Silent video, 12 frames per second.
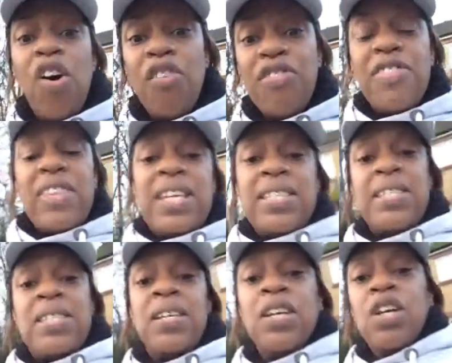on
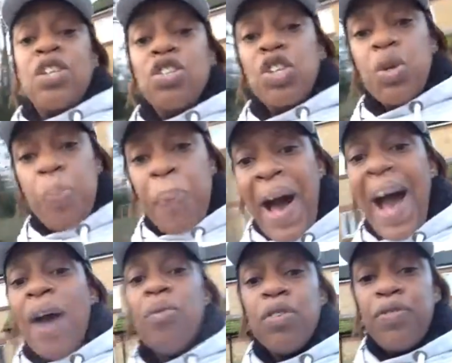this new
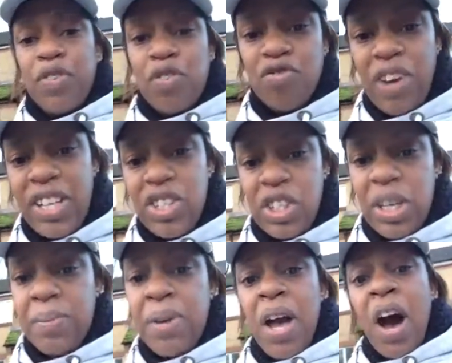powerful
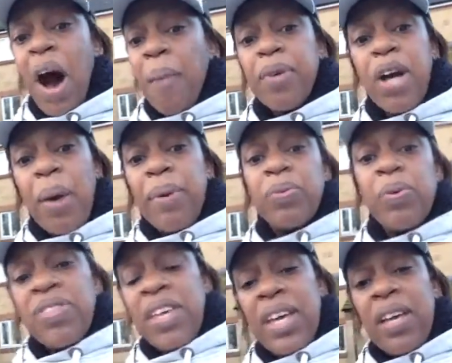regime. I'm going
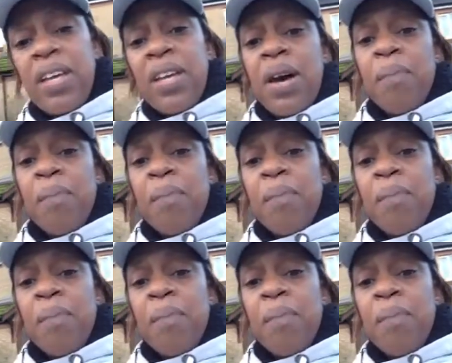with it.